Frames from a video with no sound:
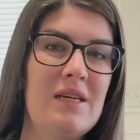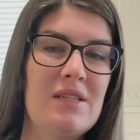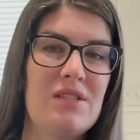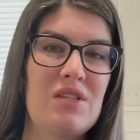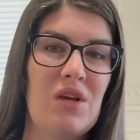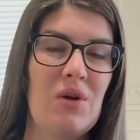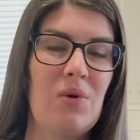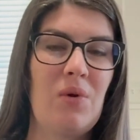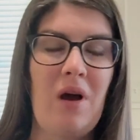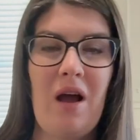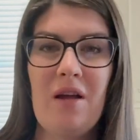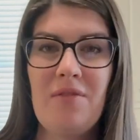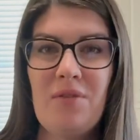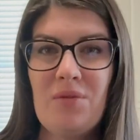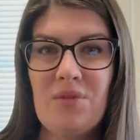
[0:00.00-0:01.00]
So
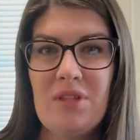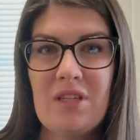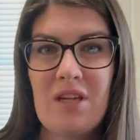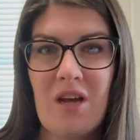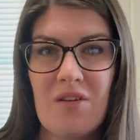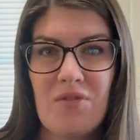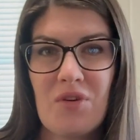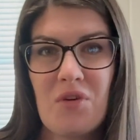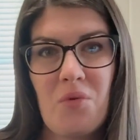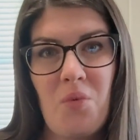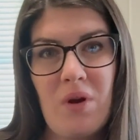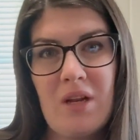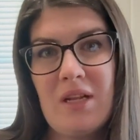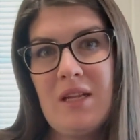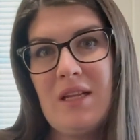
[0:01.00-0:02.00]
I've only covered
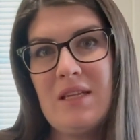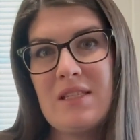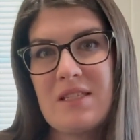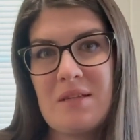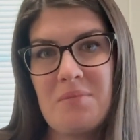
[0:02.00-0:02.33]
what it is